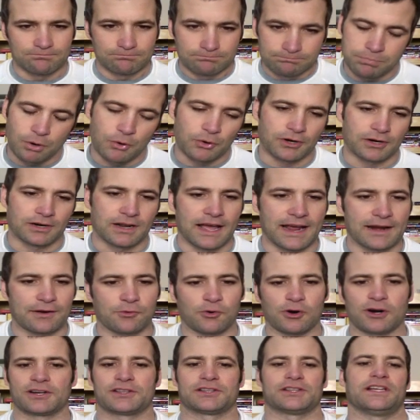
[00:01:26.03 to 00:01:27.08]
borderline
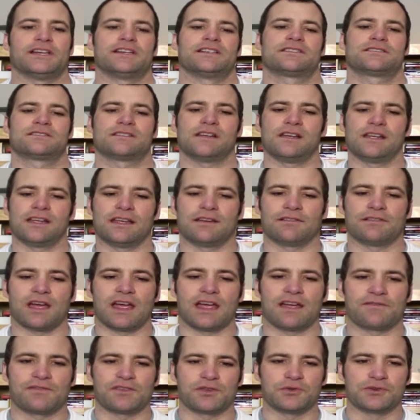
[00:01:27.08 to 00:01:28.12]
worthless.
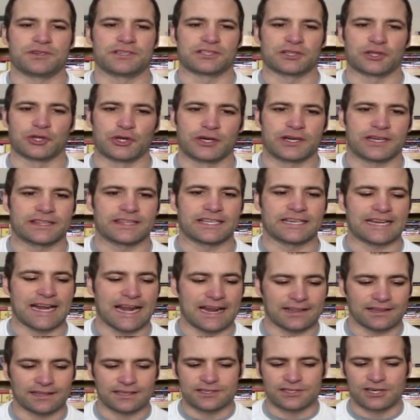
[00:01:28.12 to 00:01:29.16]
If you just look at the
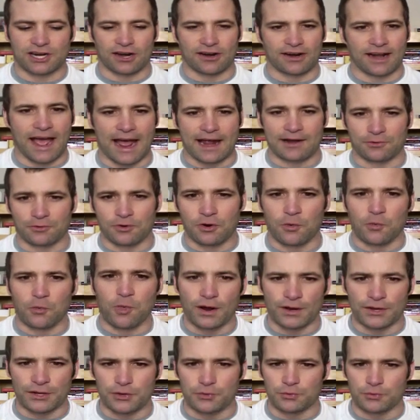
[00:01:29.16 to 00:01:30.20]
daily chart, I don't know
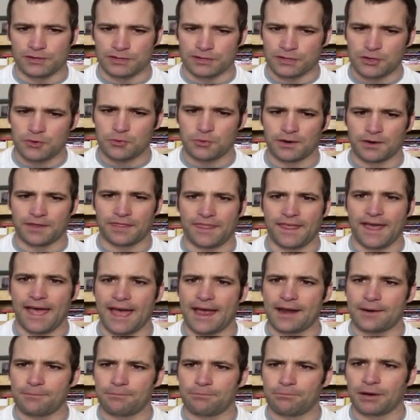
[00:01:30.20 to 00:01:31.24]
what you would do with
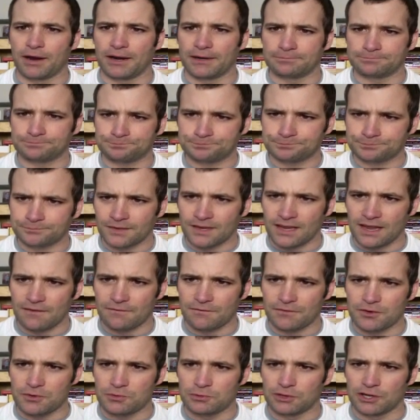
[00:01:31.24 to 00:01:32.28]
that. But
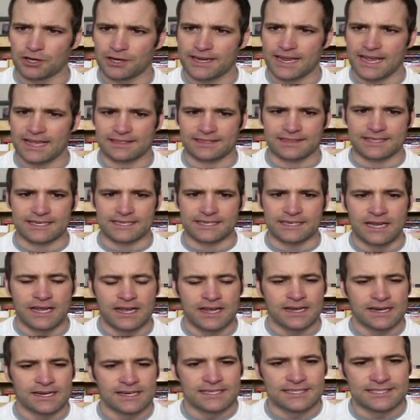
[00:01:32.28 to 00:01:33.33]
if you look at the
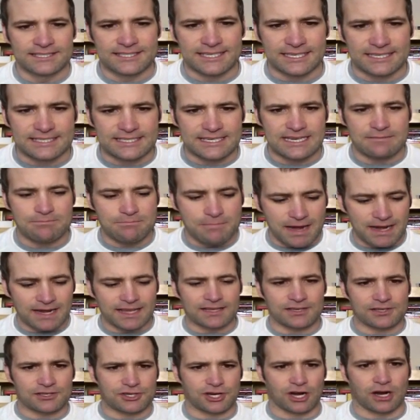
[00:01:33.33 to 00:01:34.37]

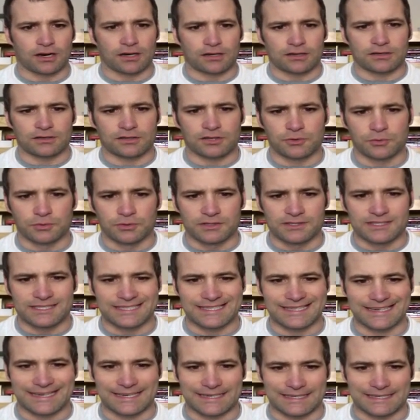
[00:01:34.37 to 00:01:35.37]
60-minute chart, you will see